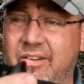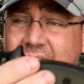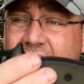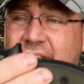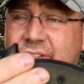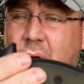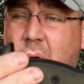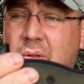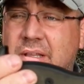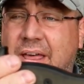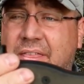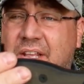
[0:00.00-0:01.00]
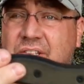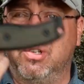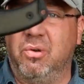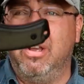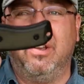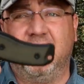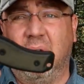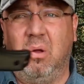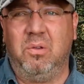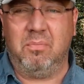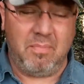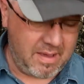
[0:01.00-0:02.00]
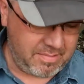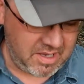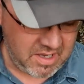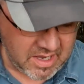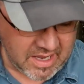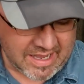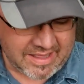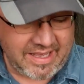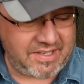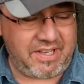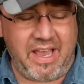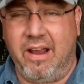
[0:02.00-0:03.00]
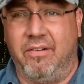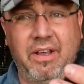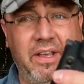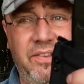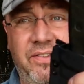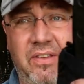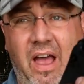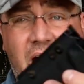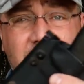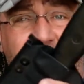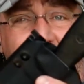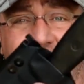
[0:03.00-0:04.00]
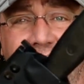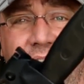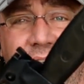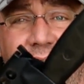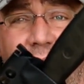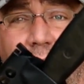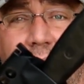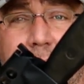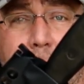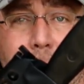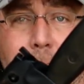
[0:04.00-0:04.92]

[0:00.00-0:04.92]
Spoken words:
is only, I think, 2 years old, maybe. This here is, I've had this for